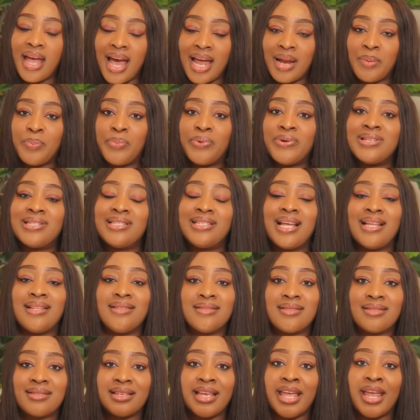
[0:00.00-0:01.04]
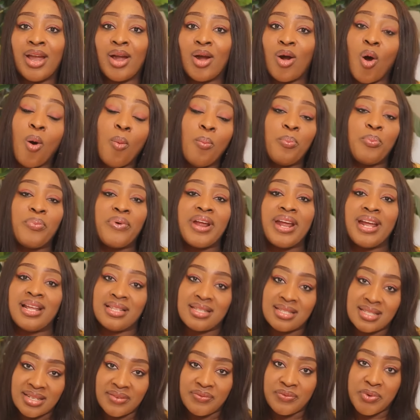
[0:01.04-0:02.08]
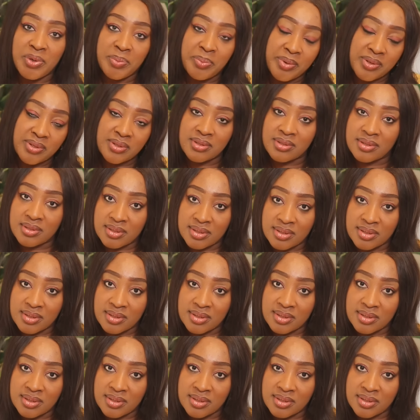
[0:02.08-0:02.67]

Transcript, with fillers: and present a comprehensive report.